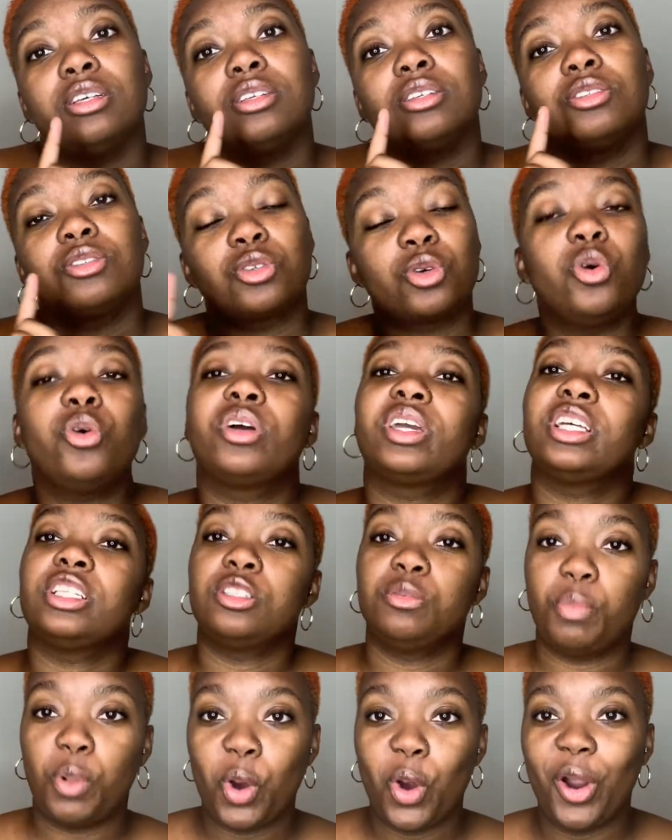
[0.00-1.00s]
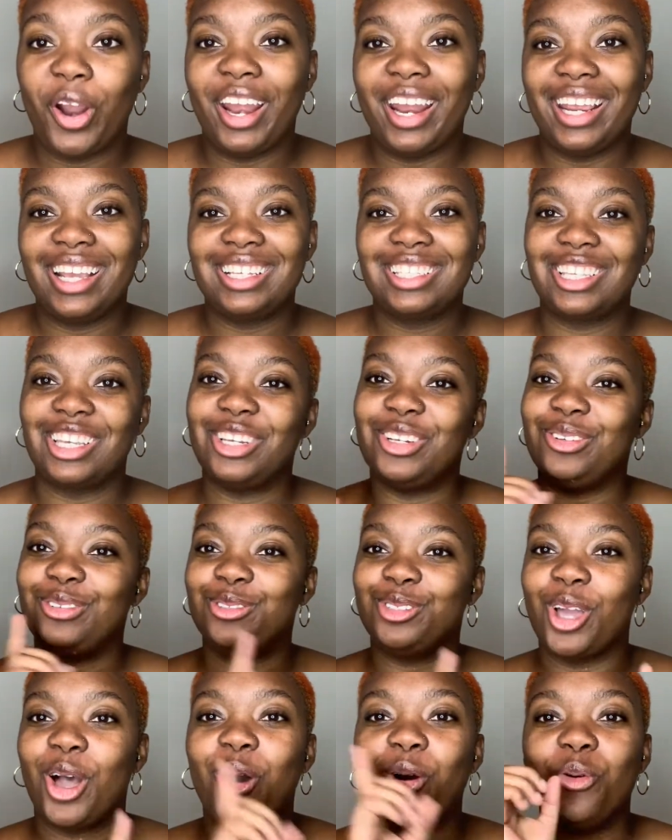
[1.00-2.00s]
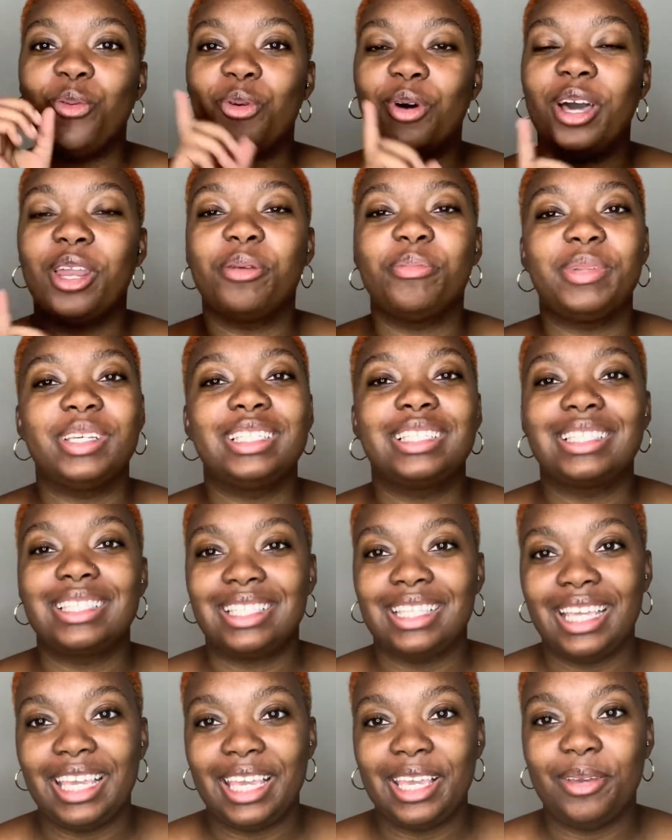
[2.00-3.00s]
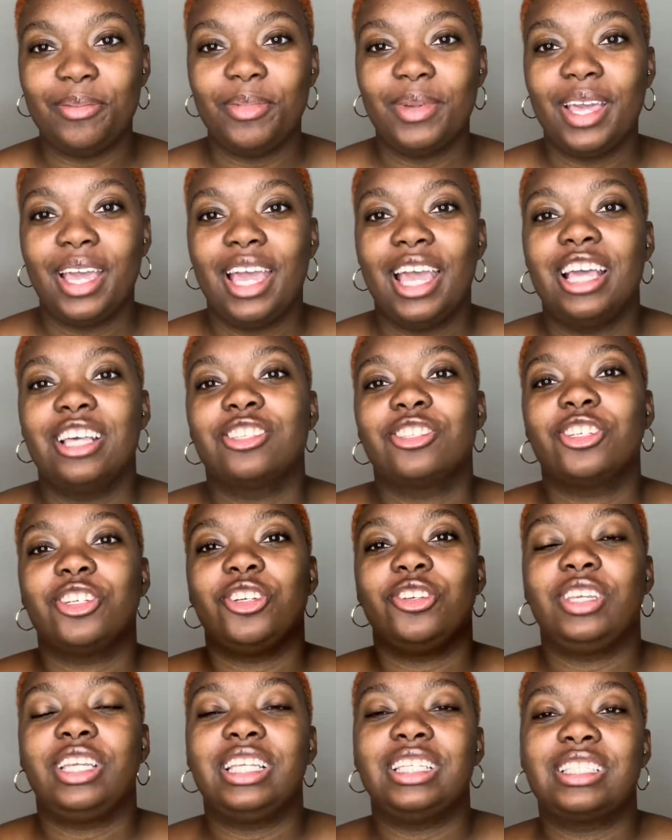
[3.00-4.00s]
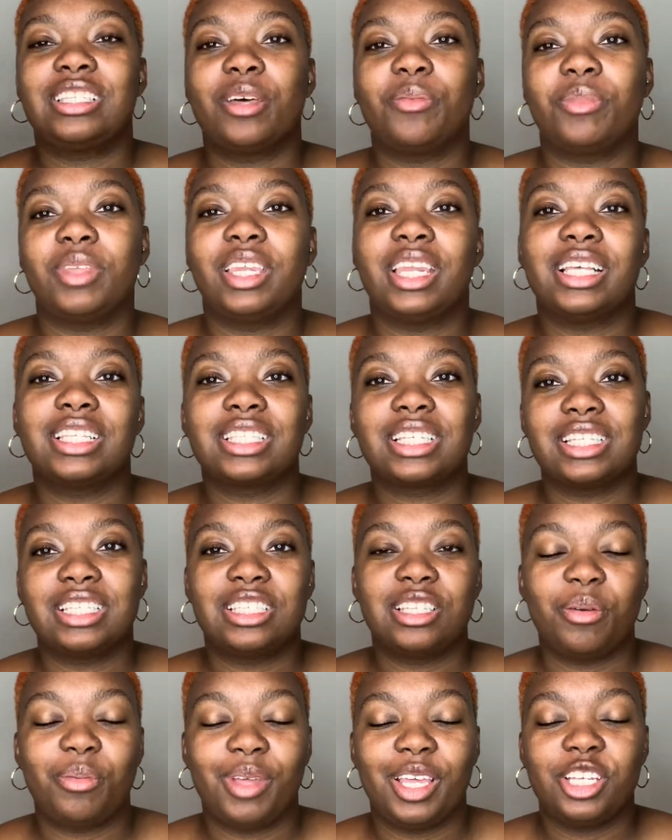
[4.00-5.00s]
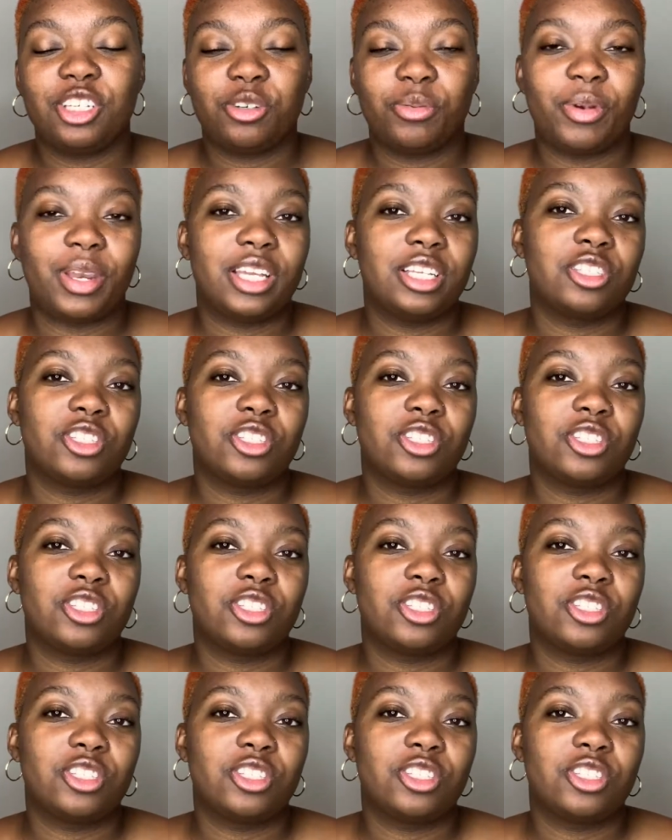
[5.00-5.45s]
School gets boring, so you don't want to be asleep. So you need something that's going to stimulate your brain.